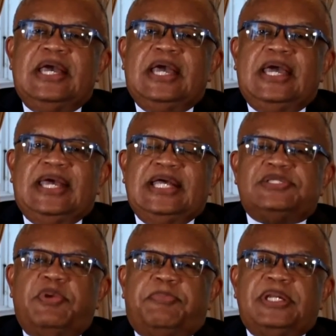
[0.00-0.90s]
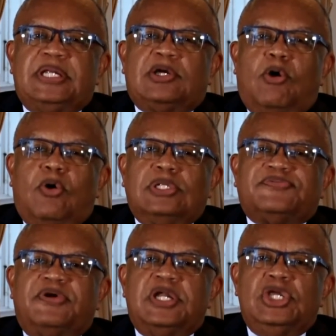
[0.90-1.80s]
in his repeated calls
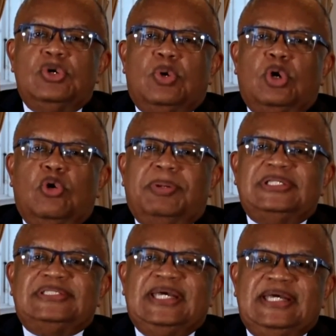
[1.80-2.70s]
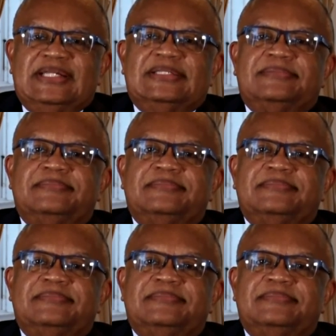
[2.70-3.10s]
for a new global deal.